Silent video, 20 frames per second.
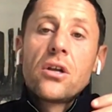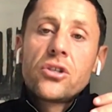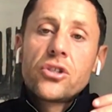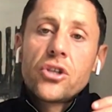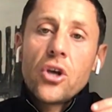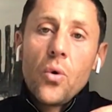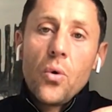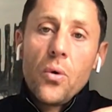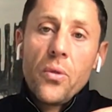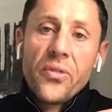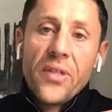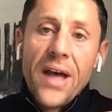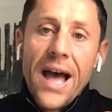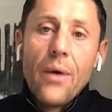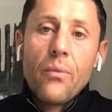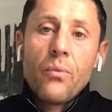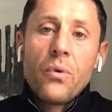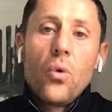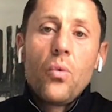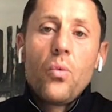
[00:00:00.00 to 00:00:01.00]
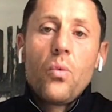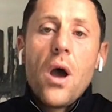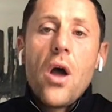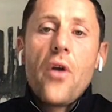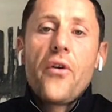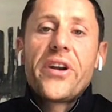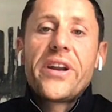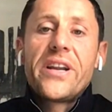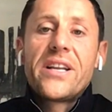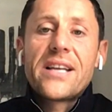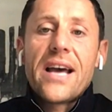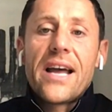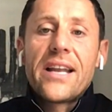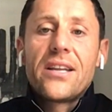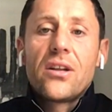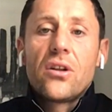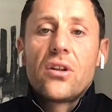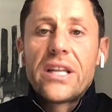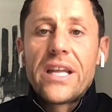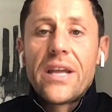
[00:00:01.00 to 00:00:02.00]
So that will worry
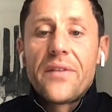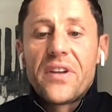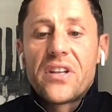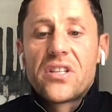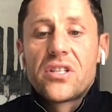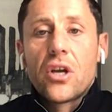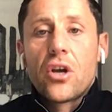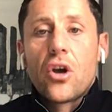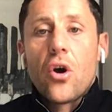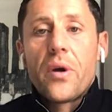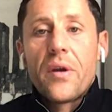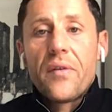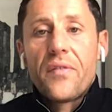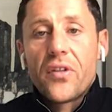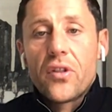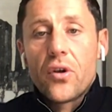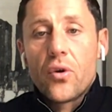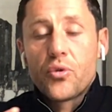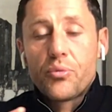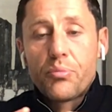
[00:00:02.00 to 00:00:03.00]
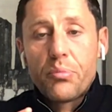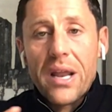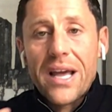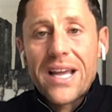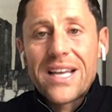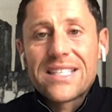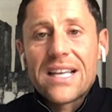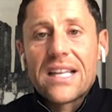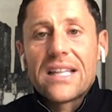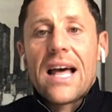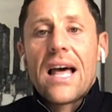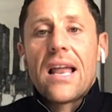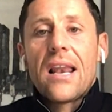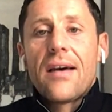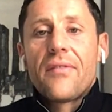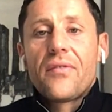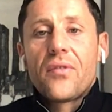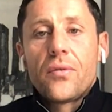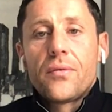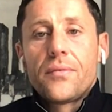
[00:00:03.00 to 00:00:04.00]
Daniel Levy to go in for those players at
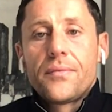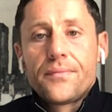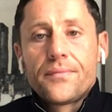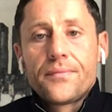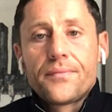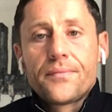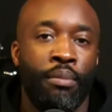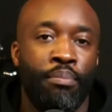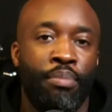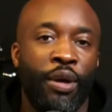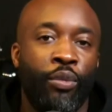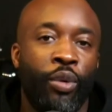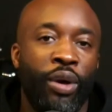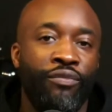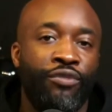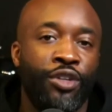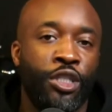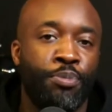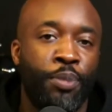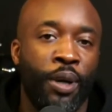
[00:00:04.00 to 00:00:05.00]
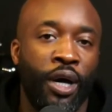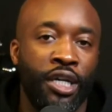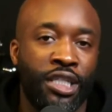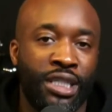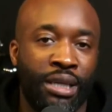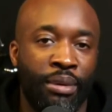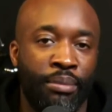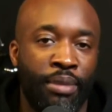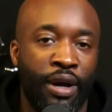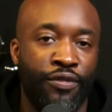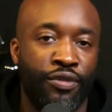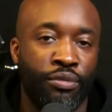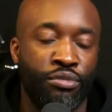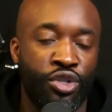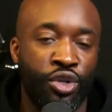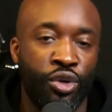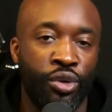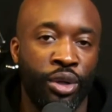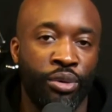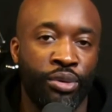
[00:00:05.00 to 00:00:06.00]
that level. Big win for Spurs, coming back from
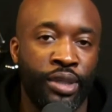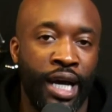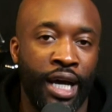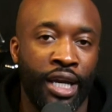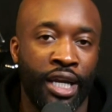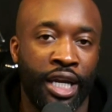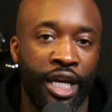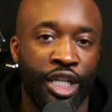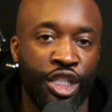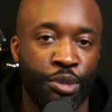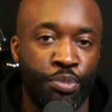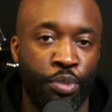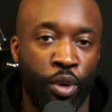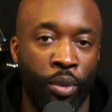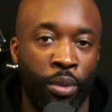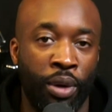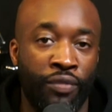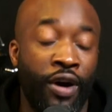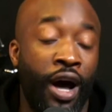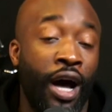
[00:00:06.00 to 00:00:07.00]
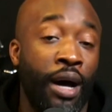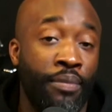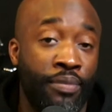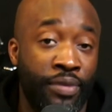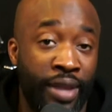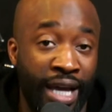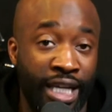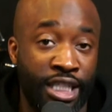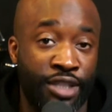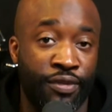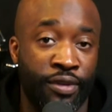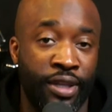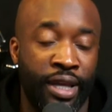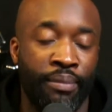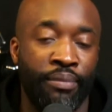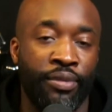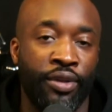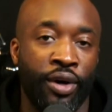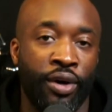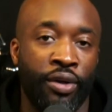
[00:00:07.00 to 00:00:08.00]
2-0 down against Bournemouth. Up next for
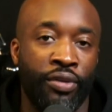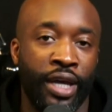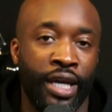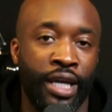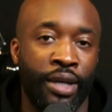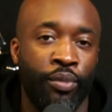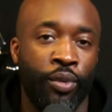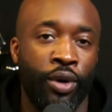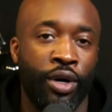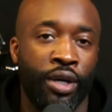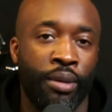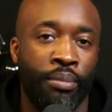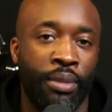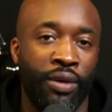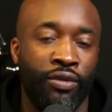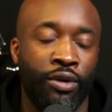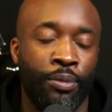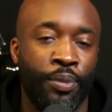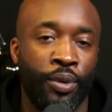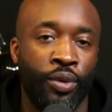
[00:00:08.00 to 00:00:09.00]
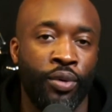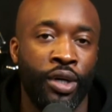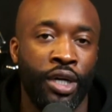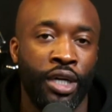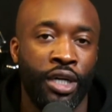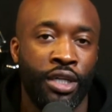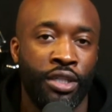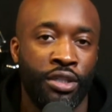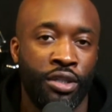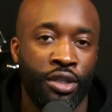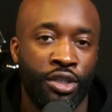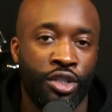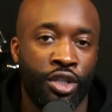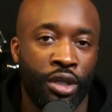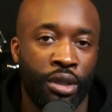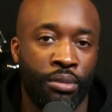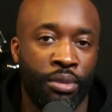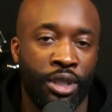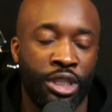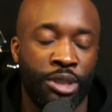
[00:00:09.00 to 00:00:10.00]
them, though, they welcome Liverpool to the
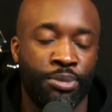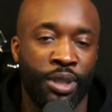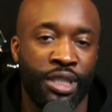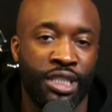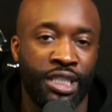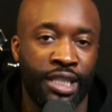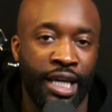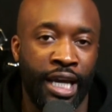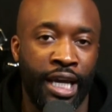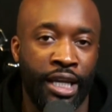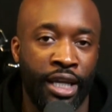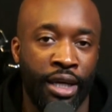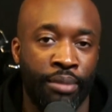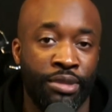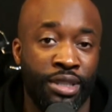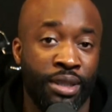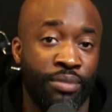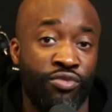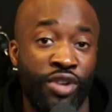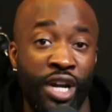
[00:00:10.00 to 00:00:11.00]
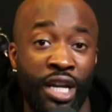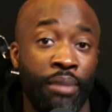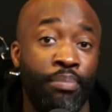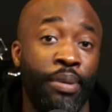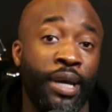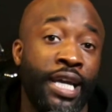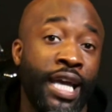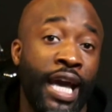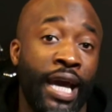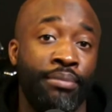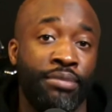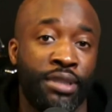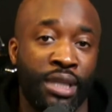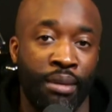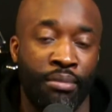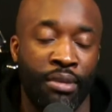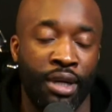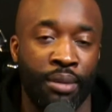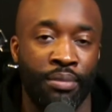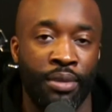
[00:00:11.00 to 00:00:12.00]
Tottenham Hotspur Stadium. Some really big games
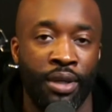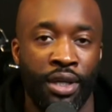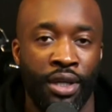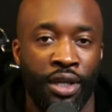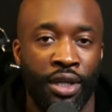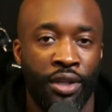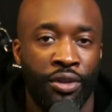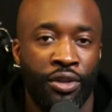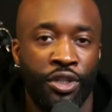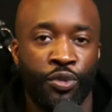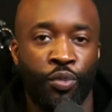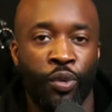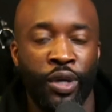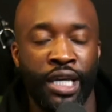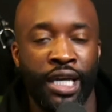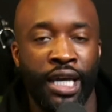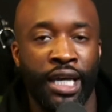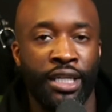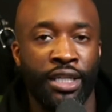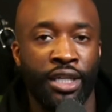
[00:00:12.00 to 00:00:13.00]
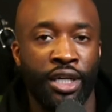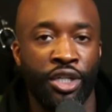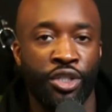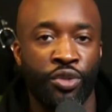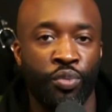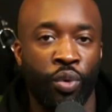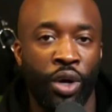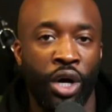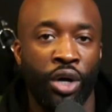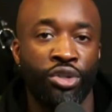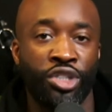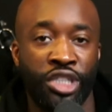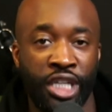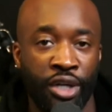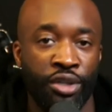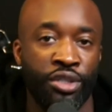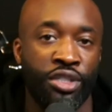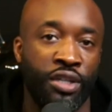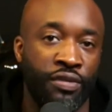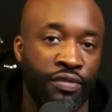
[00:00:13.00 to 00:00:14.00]
coming up this weekend as well.
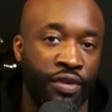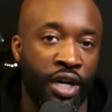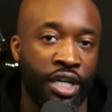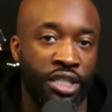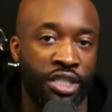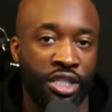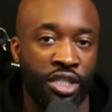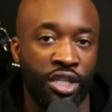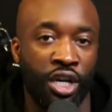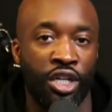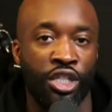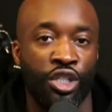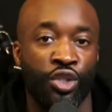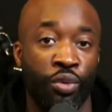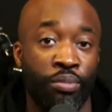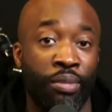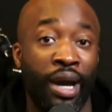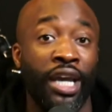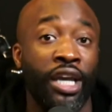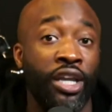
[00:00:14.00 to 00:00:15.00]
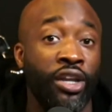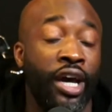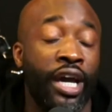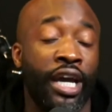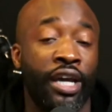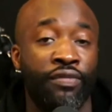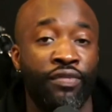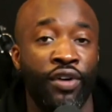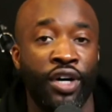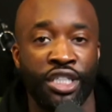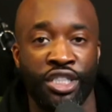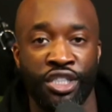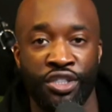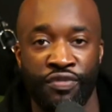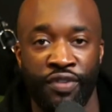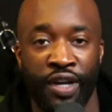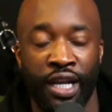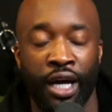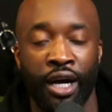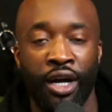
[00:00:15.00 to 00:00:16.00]
Chelsea versus Arsenal, Man United versus
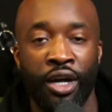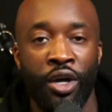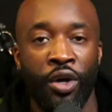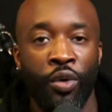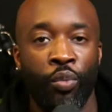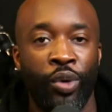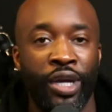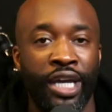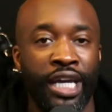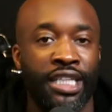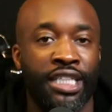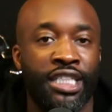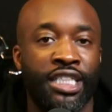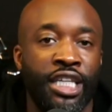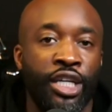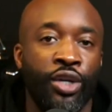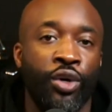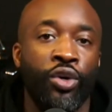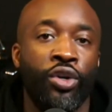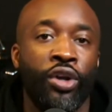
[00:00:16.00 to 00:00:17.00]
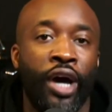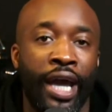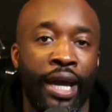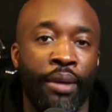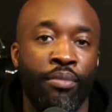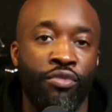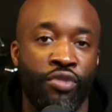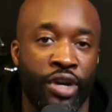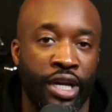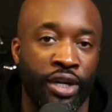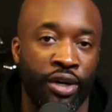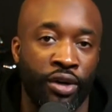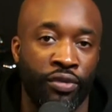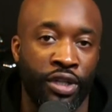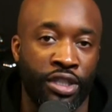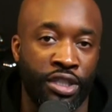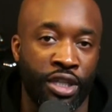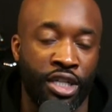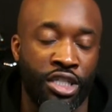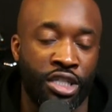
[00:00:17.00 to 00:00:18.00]
Villa. We get to see Unai Emery on the
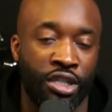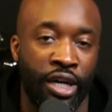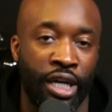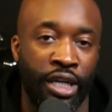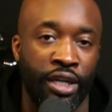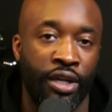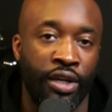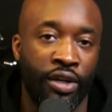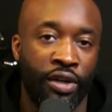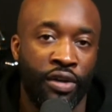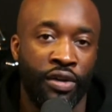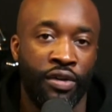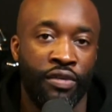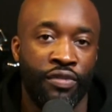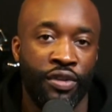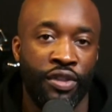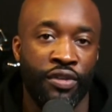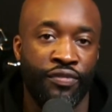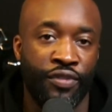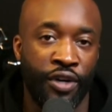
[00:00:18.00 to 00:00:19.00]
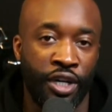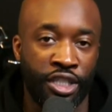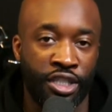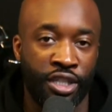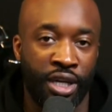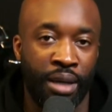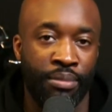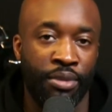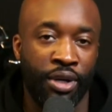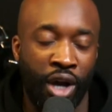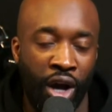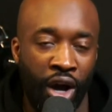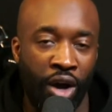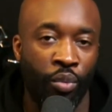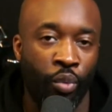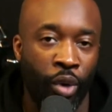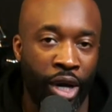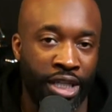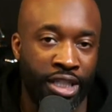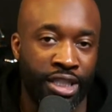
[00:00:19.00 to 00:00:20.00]
touchline for the first time. Can't
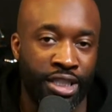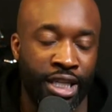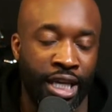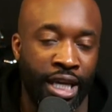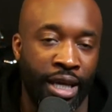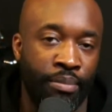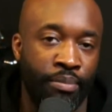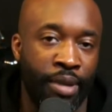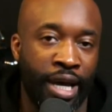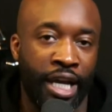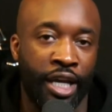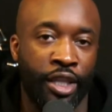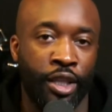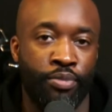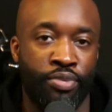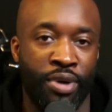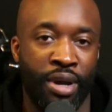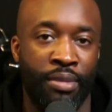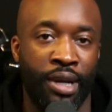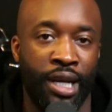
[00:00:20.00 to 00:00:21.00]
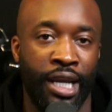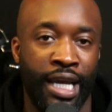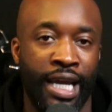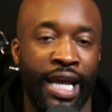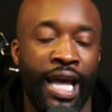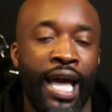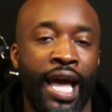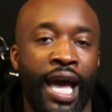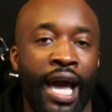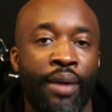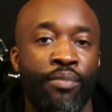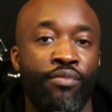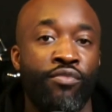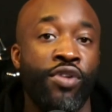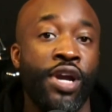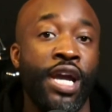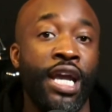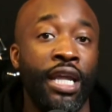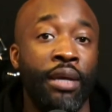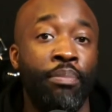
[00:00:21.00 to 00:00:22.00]
wait to see him back in the Premier League. And
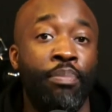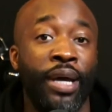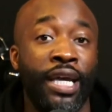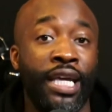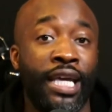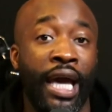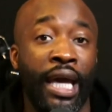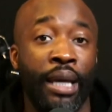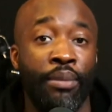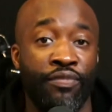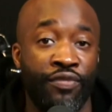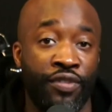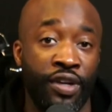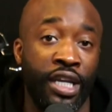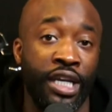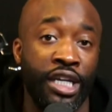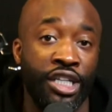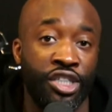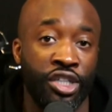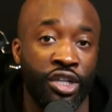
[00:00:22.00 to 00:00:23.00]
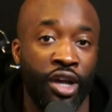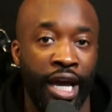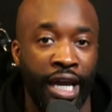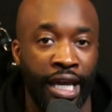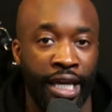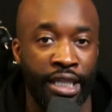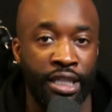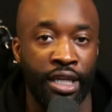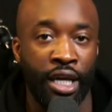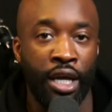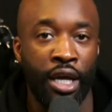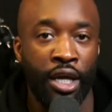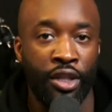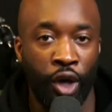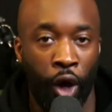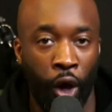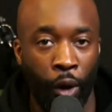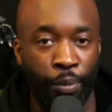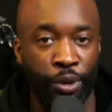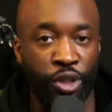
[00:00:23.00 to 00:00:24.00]
really big game for Leeds United. The
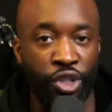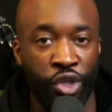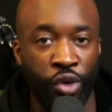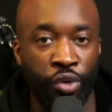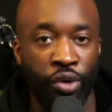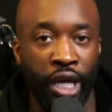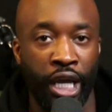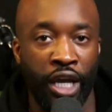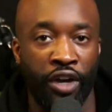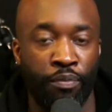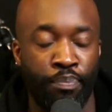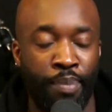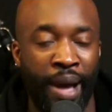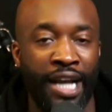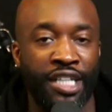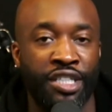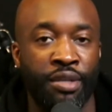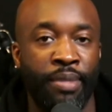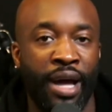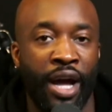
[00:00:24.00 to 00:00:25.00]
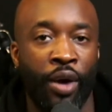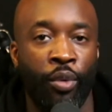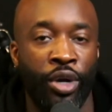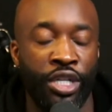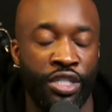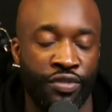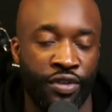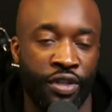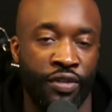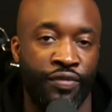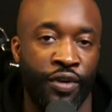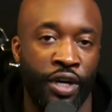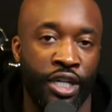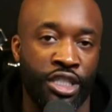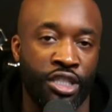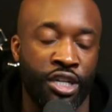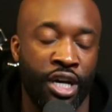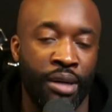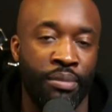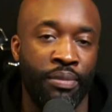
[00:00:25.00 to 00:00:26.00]
opportunity of back-to-back wins for the first
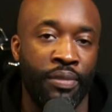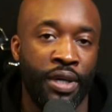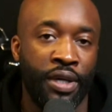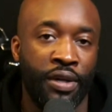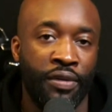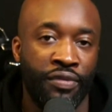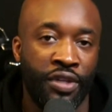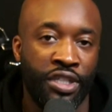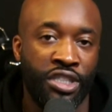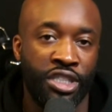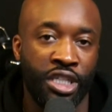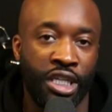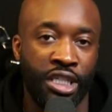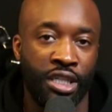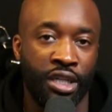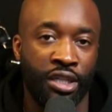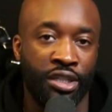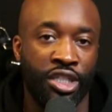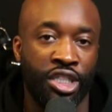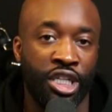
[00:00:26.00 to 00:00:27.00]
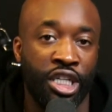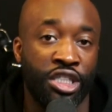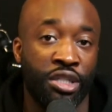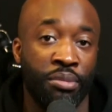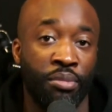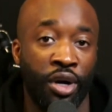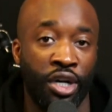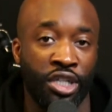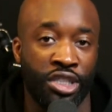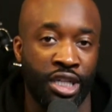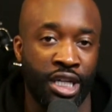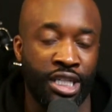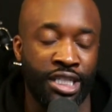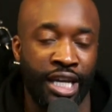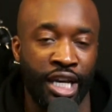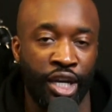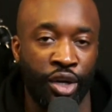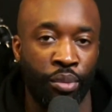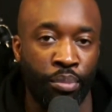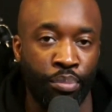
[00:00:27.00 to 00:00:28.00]
time this season under Jesse Marsch. They
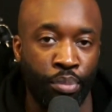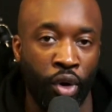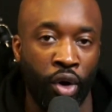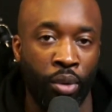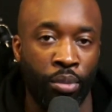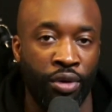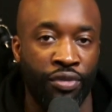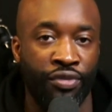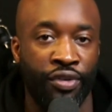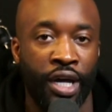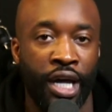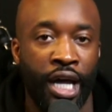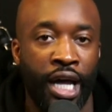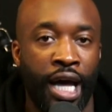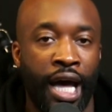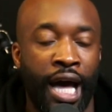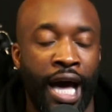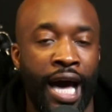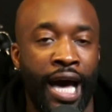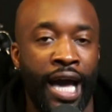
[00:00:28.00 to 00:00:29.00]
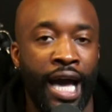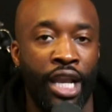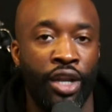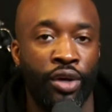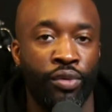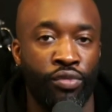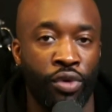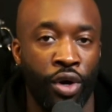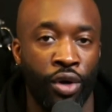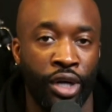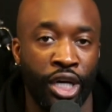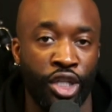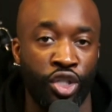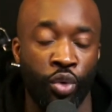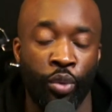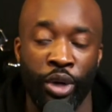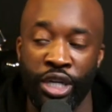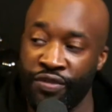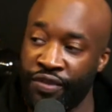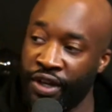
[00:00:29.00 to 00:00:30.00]
take on Bournemouth at Ellen Road. As
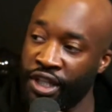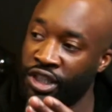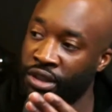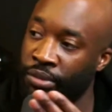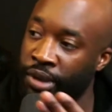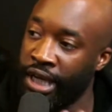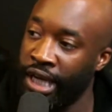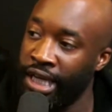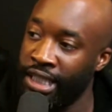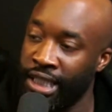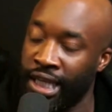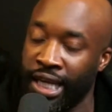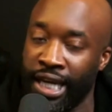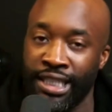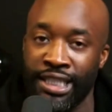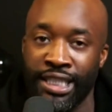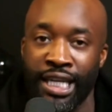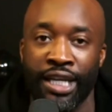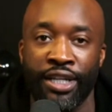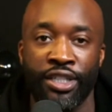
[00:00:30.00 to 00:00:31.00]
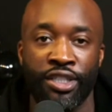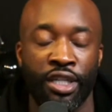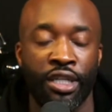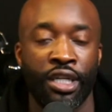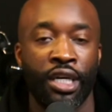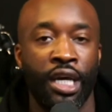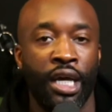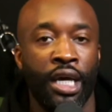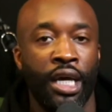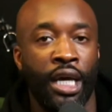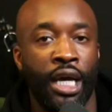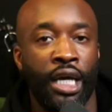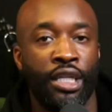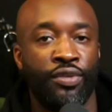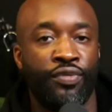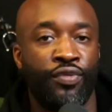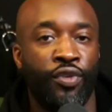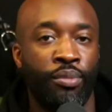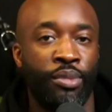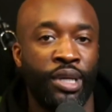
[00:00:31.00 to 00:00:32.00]
always, thanks to my guest, Leanne Sanderson, and to
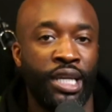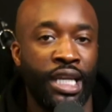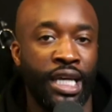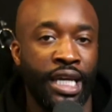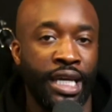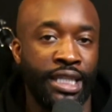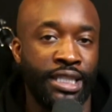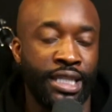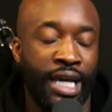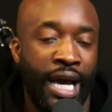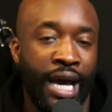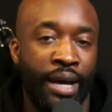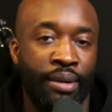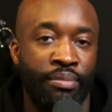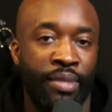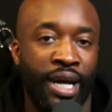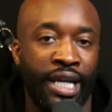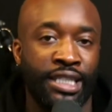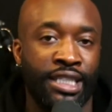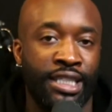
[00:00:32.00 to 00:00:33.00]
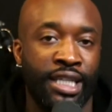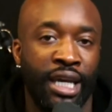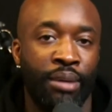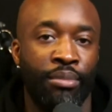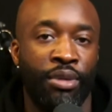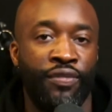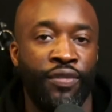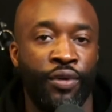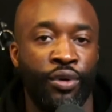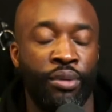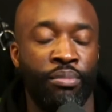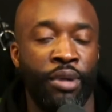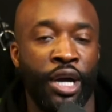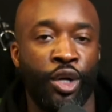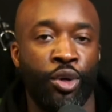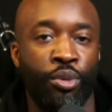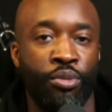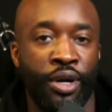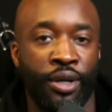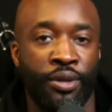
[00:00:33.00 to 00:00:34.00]
former Leeds and Man City midfielder
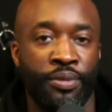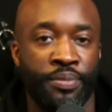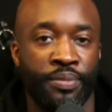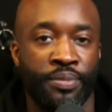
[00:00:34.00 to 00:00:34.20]
Michael Brown.